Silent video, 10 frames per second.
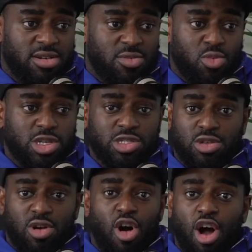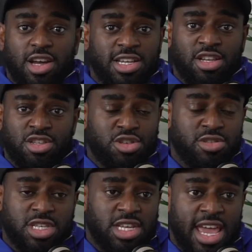what's hot in the
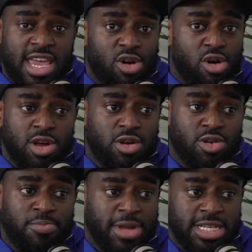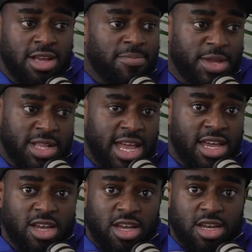news today, or it could be something
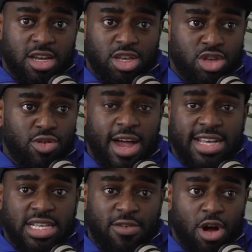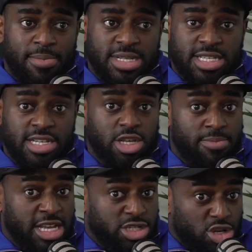that you guys have commented. So
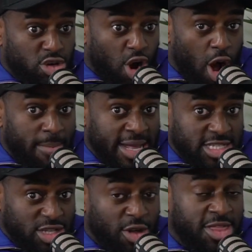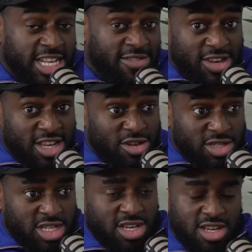make sure you comment on these
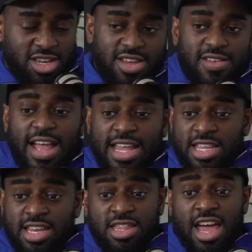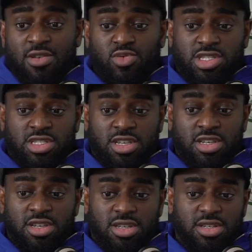videos and then that I wish
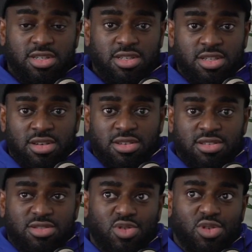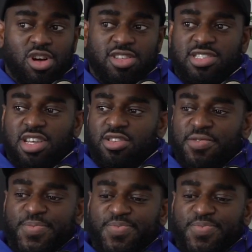to, talk on. So,